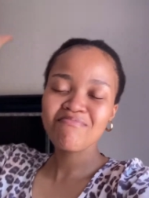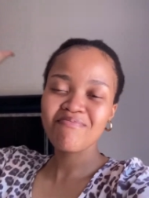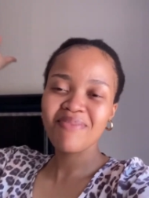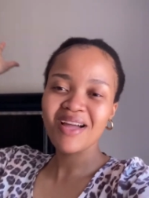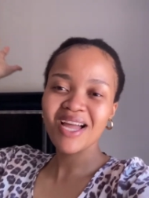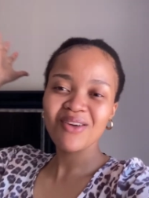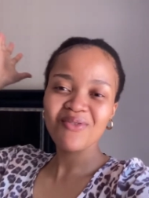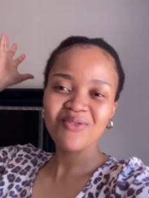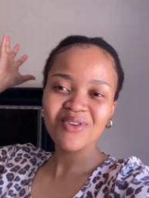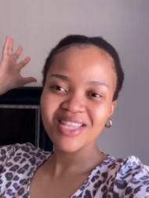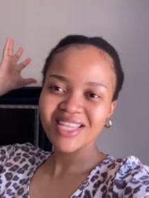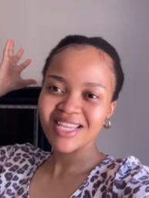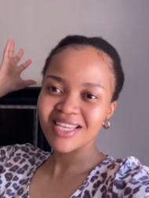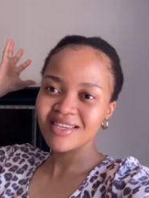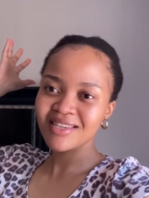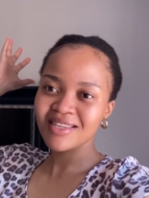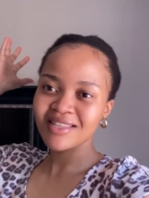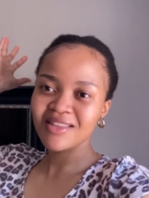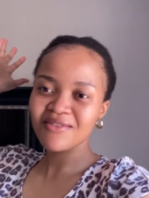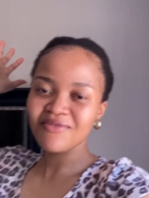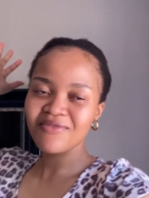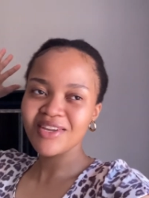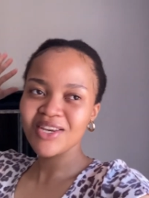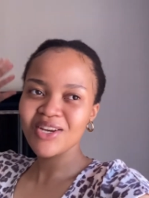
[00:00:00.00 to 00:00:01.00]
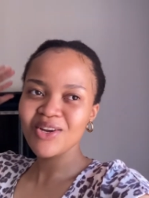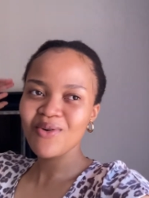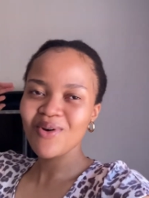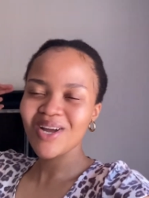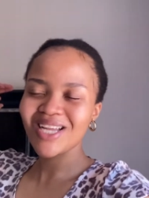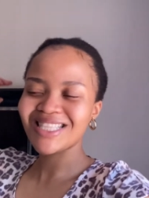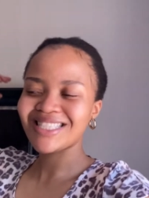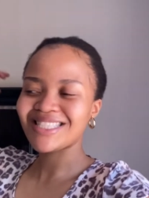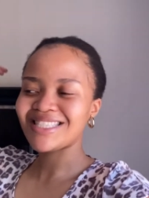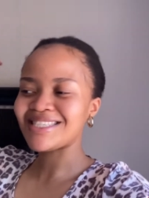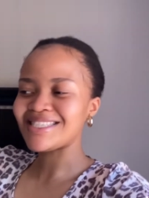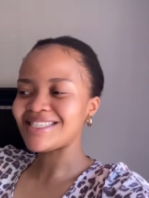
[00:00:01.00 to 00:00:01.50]
back with yet another video
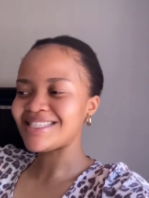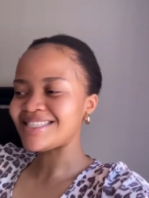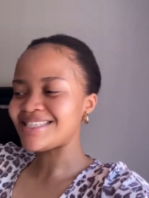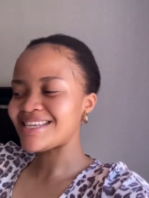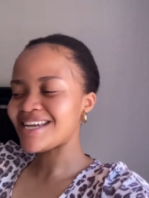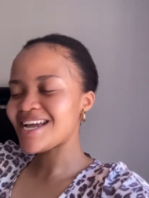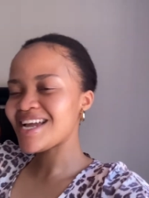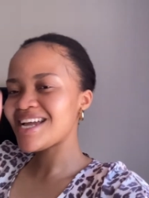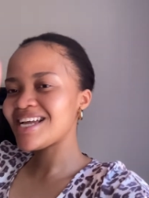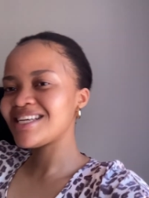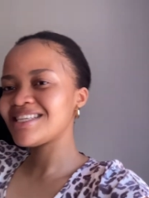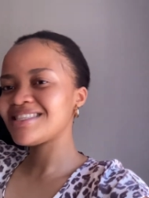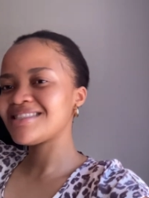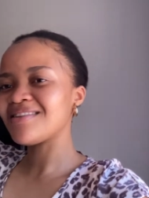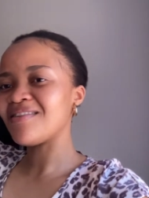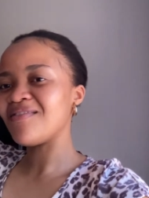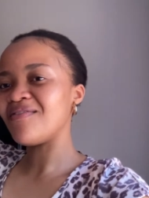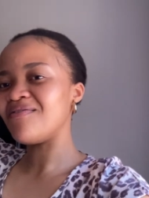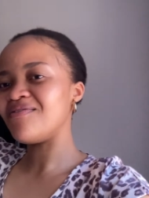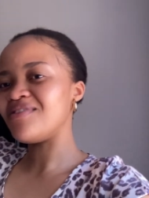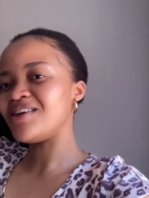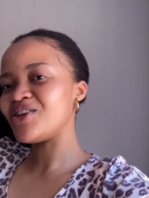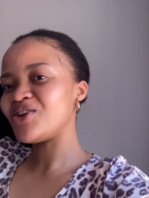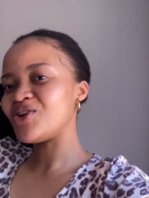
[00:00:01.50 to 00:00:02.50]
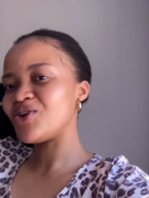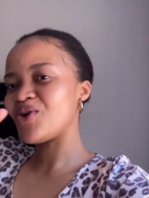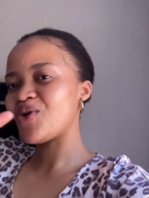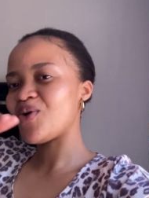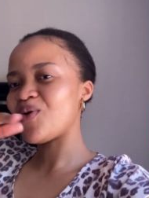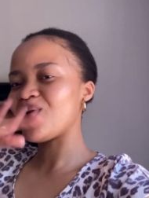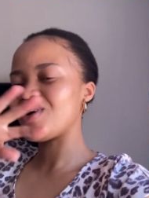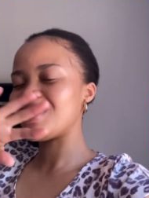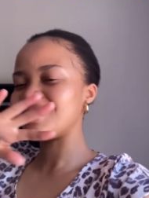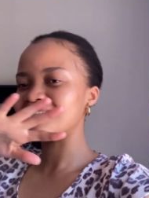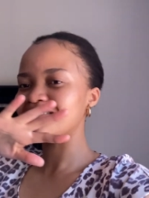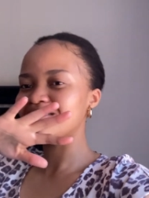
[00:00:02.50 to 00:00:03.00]
and today's
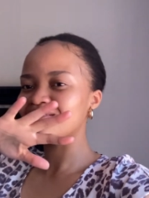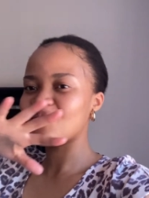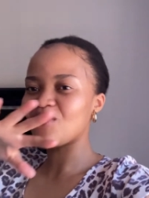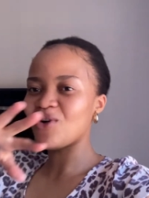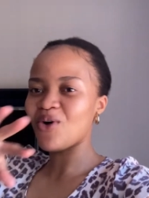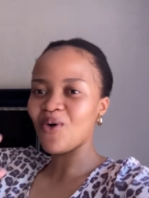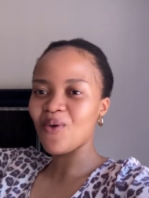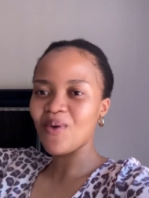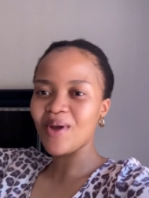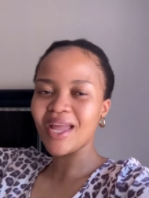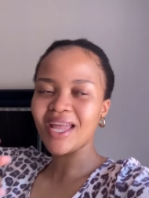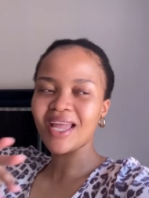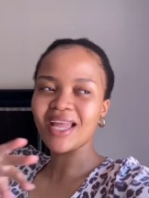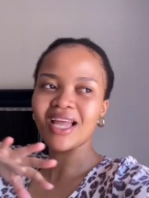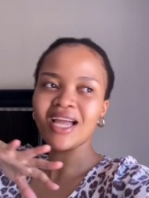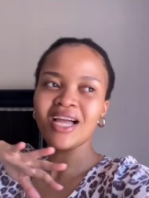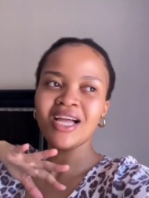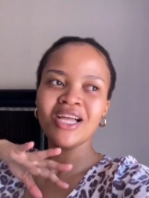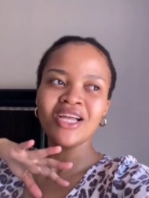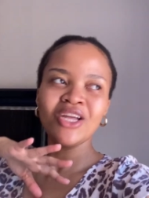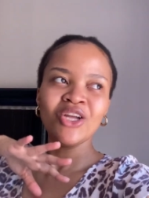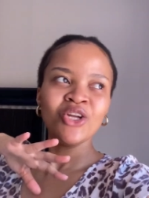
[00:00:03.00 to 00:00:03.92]
video is going